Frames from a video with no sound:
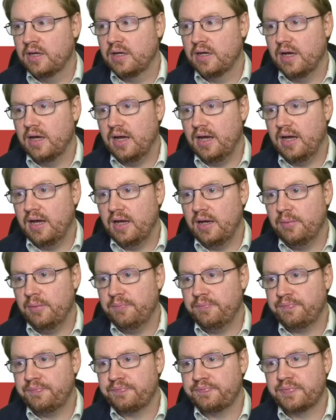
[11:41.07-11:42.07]

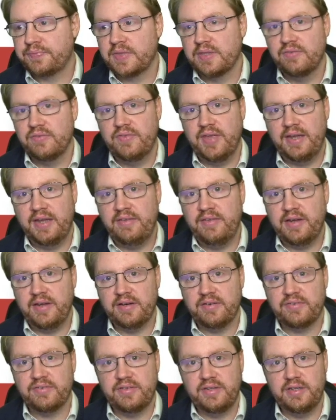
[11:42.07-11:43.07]
Then
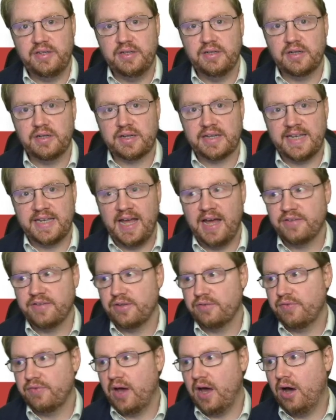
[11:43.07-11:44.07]
there's the class
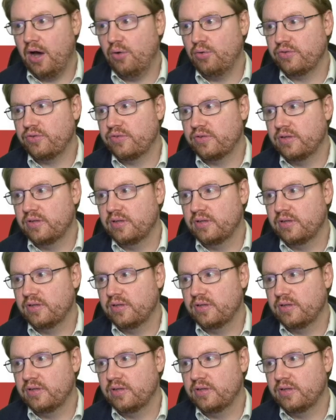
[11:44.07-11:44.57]
of out